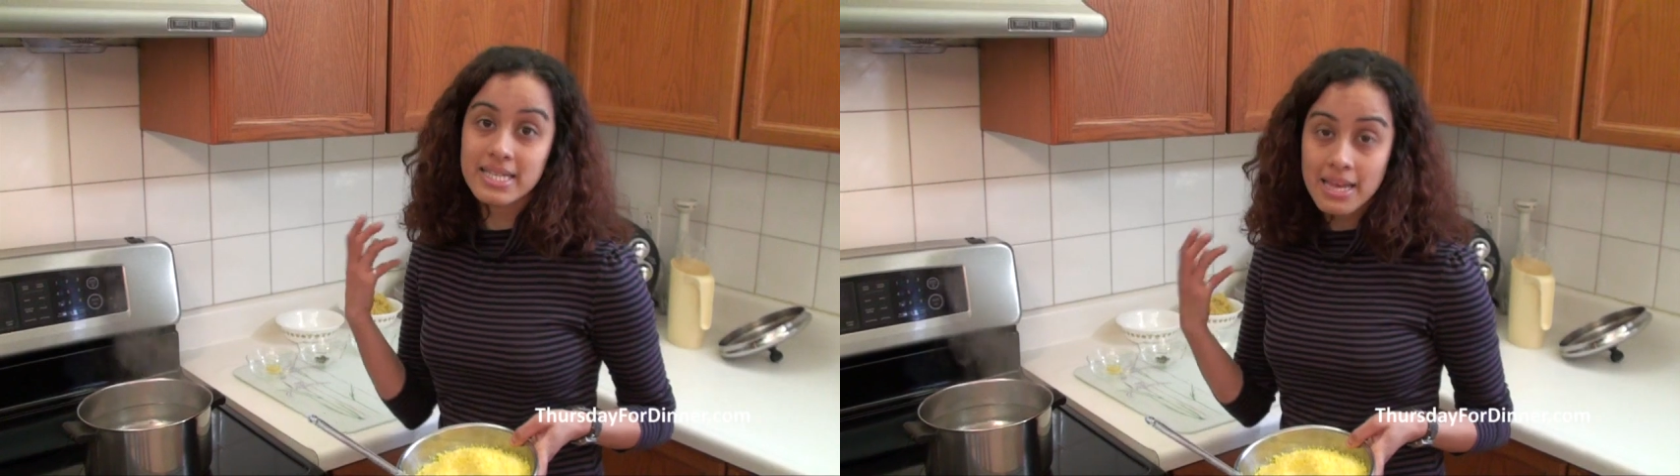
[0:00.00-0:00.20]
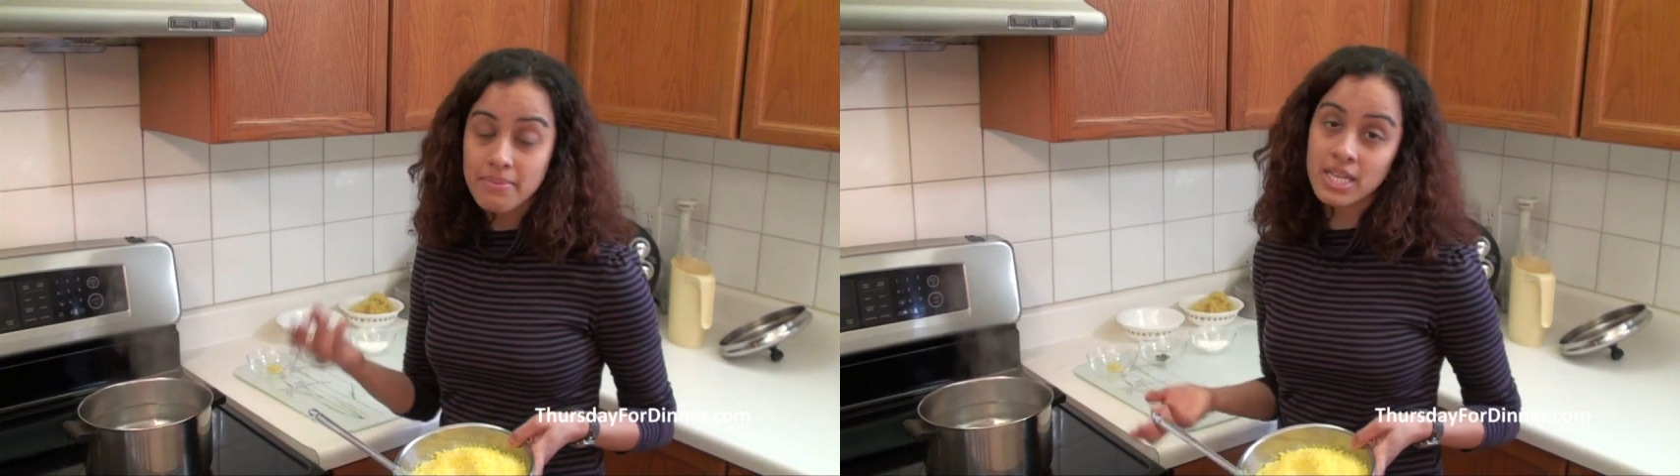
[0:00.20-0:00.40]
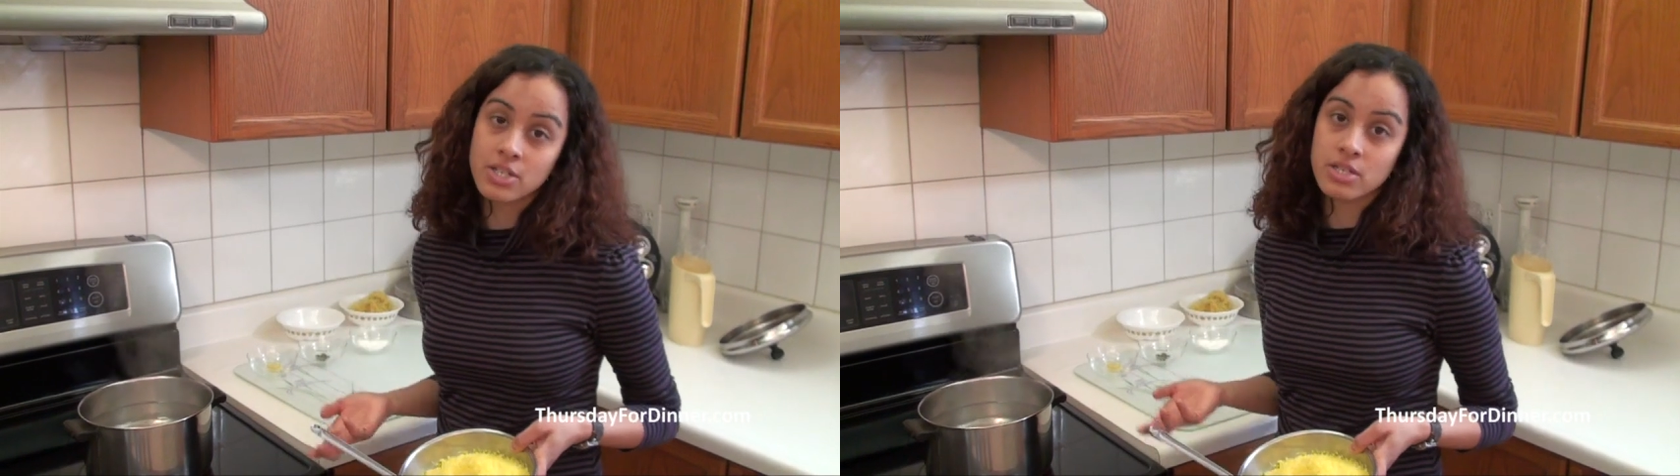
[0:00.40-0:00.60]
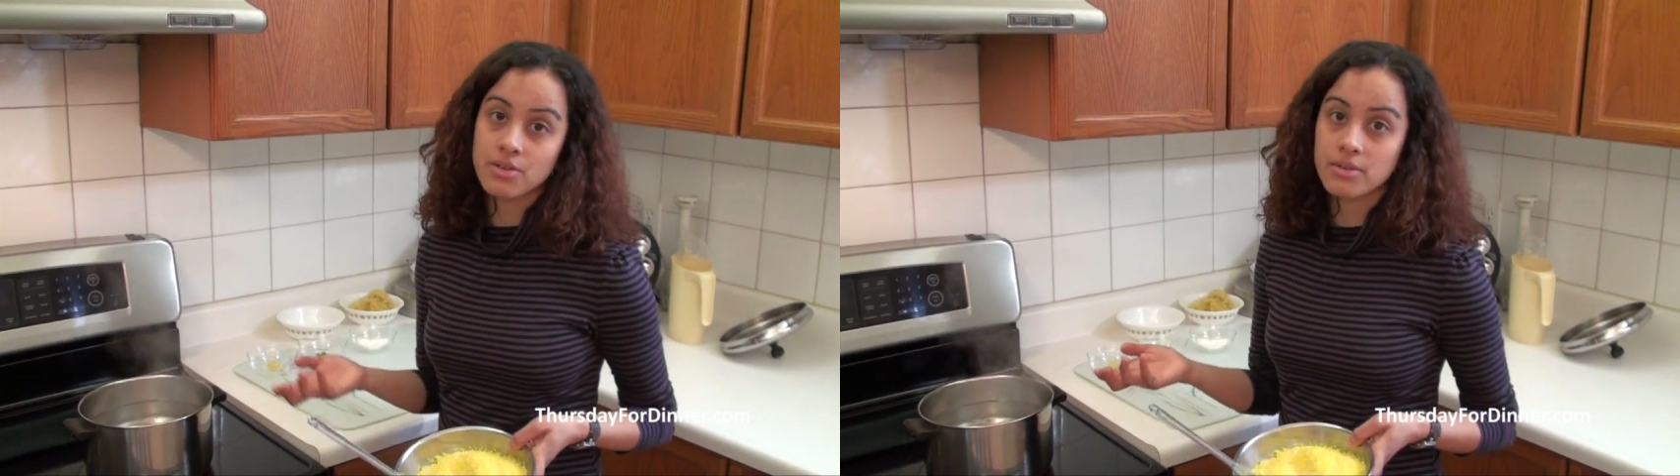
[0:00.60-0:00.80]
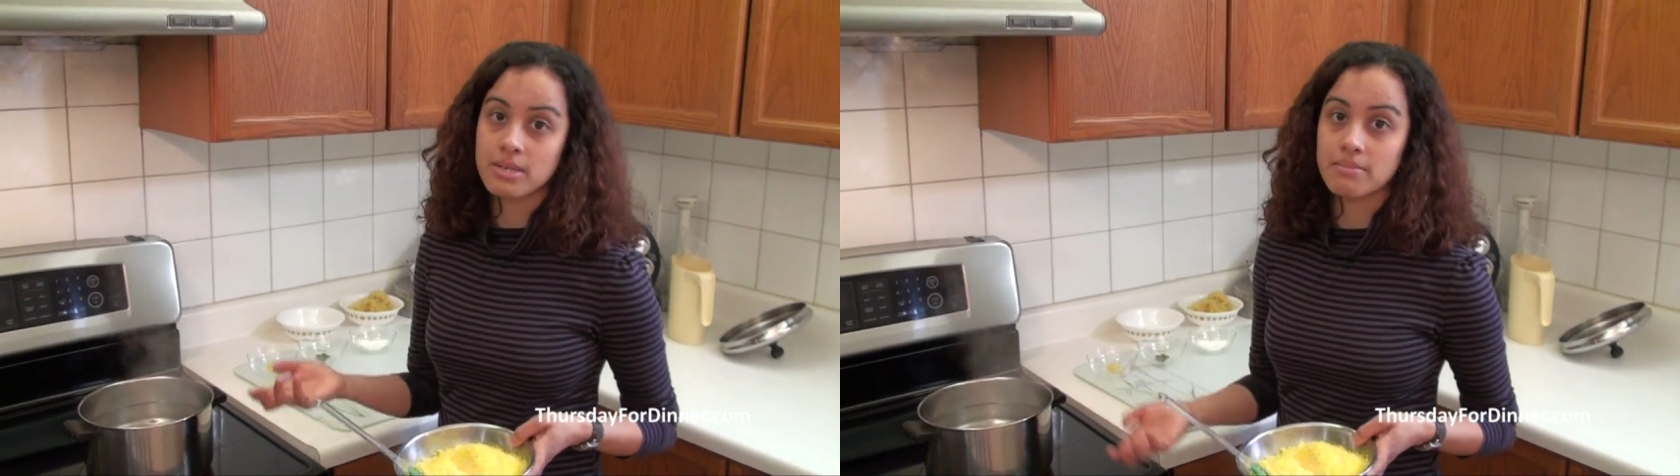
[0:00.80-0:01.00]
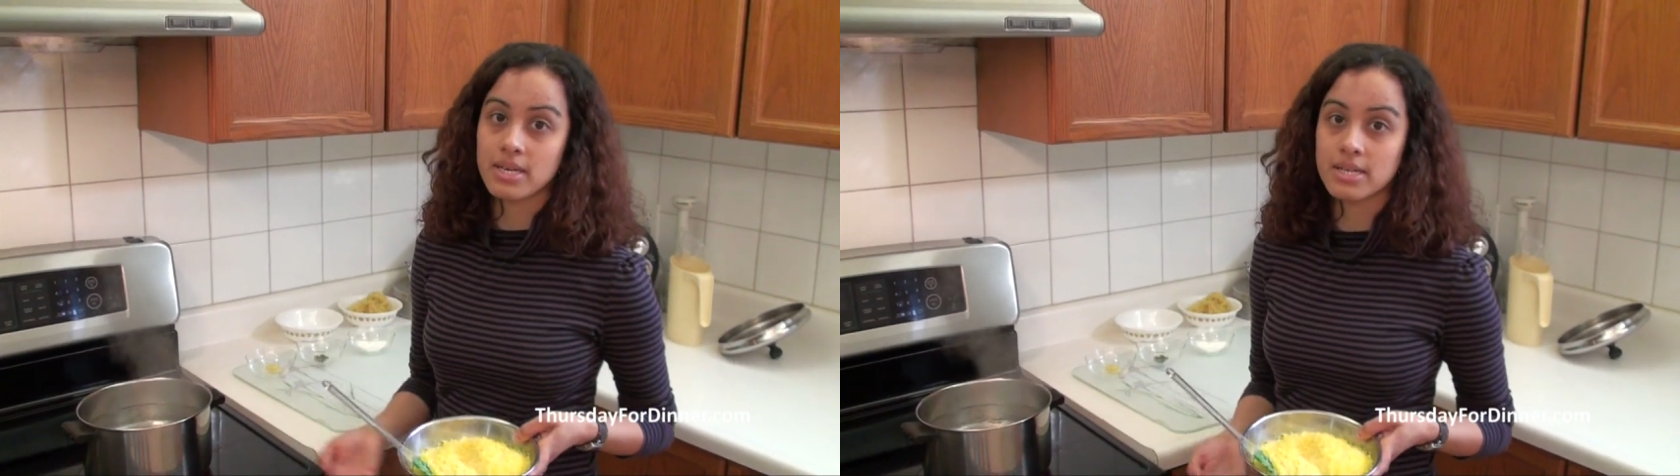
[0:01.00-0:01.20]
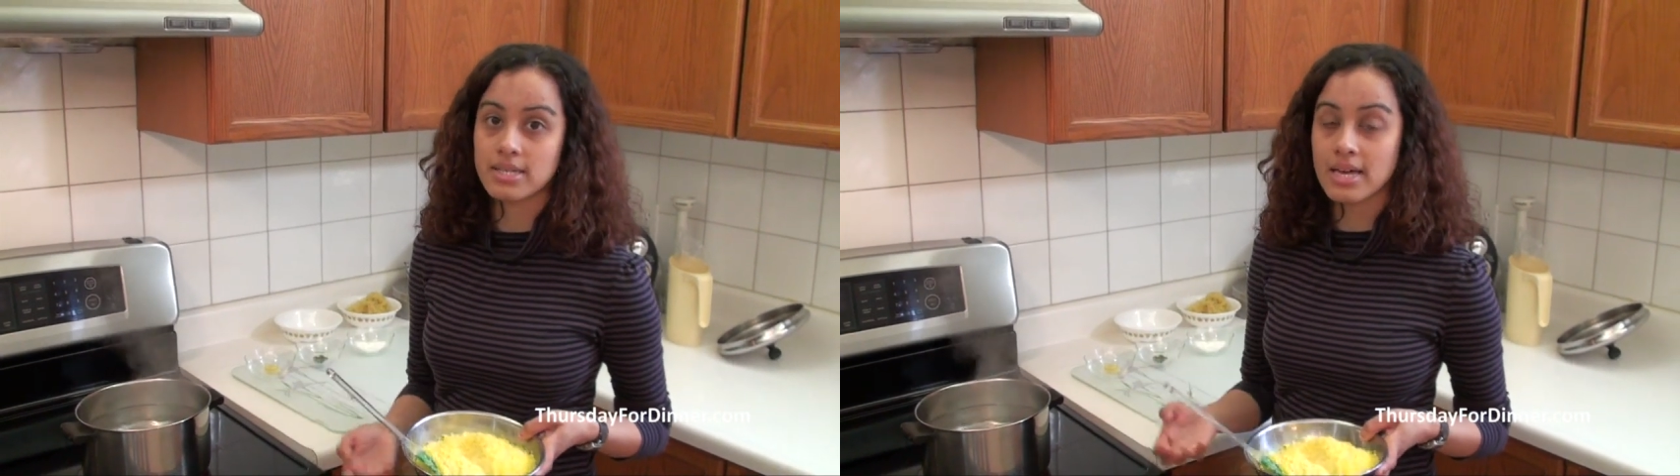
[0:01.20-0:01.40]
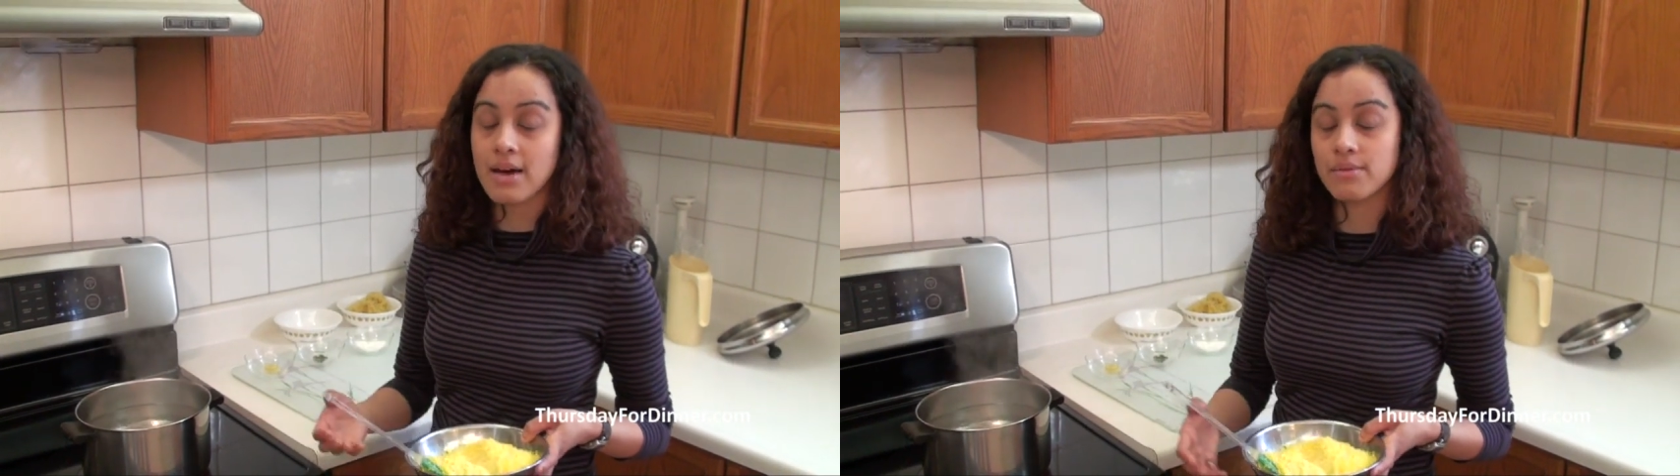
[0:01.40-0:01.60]
say peaches and cream
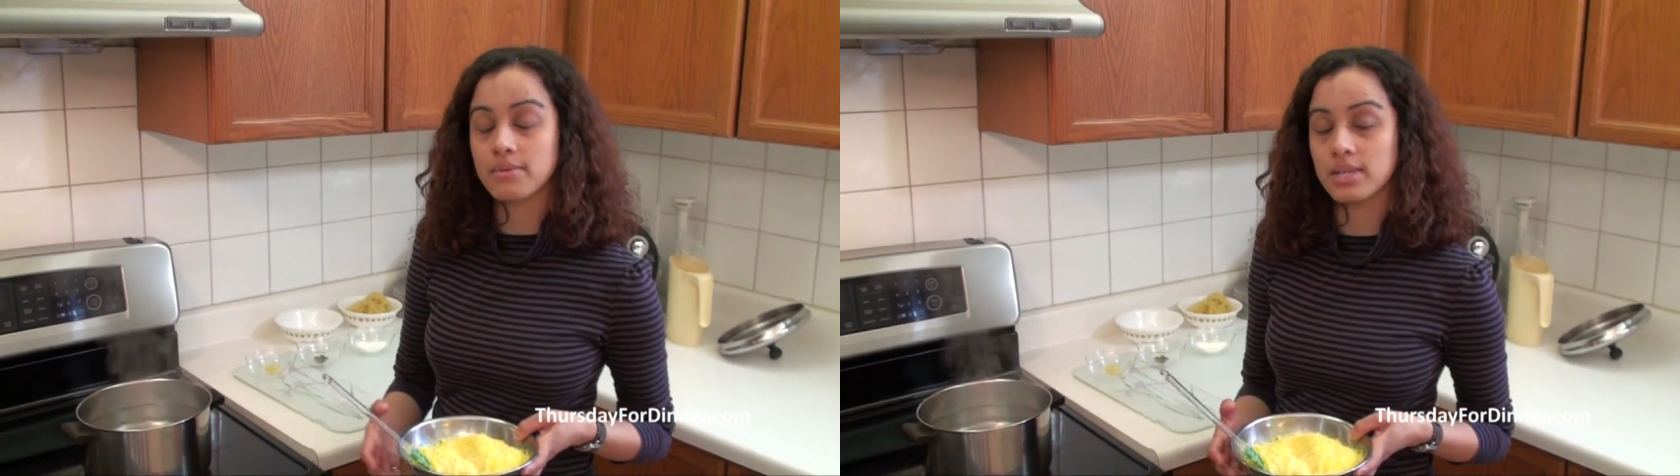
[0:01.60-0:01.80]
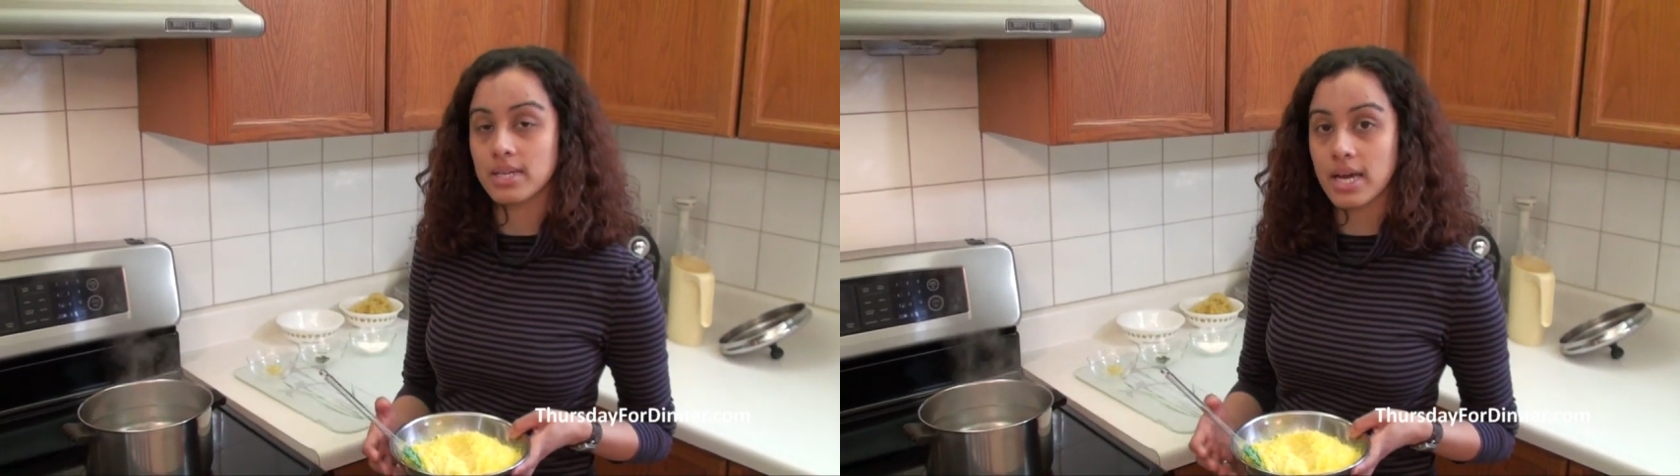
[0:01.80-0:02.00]
because they have a really